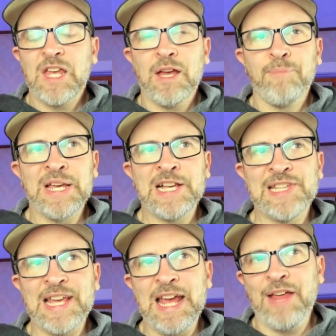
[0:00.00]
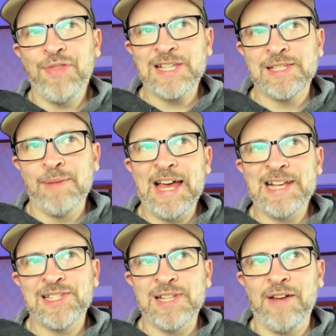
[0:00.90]
Because again, I think some of
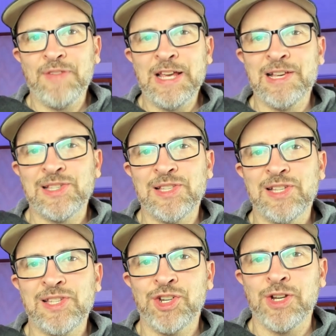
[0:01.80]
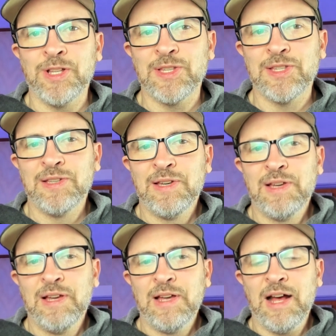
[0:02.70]
that stuff is decisions.
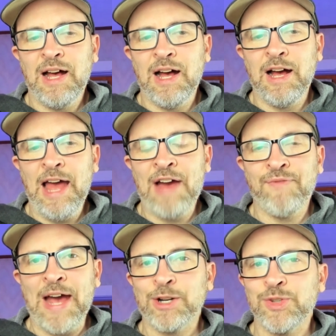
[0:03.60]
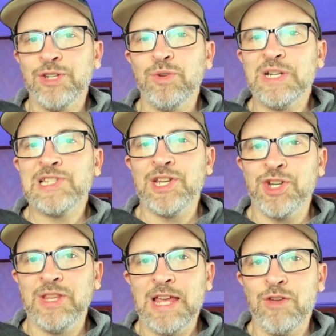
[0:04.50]
It factors into a
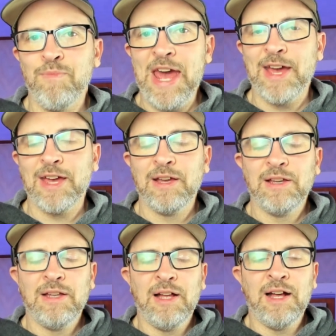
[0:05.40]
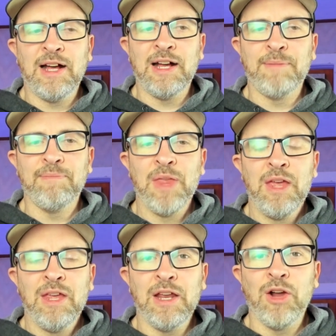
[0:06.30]
decision that you make.
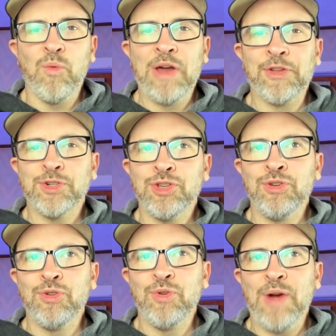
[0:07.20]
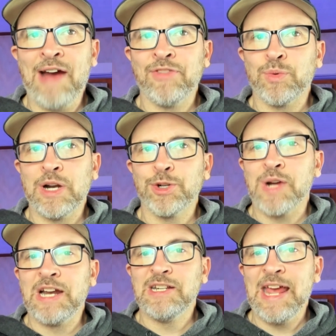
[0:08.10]
Whether to have the runner
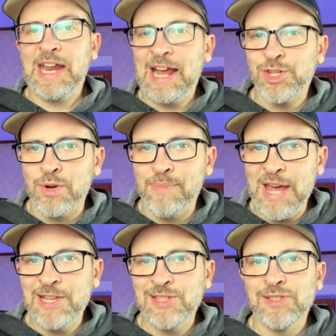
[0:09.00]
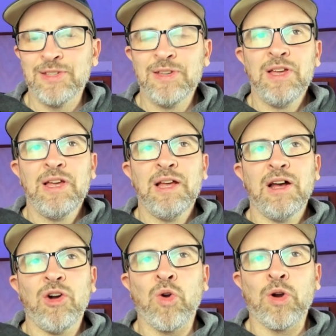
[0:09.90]
try to take an extra base
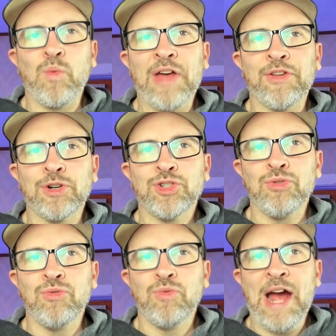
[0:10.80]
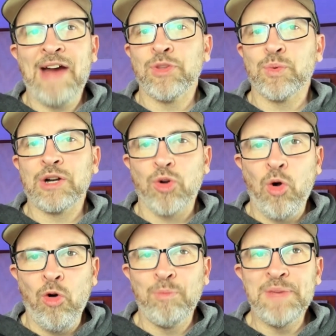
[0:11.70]
or whether to have the runner
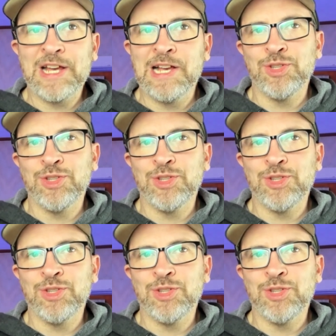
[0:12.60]
hold because you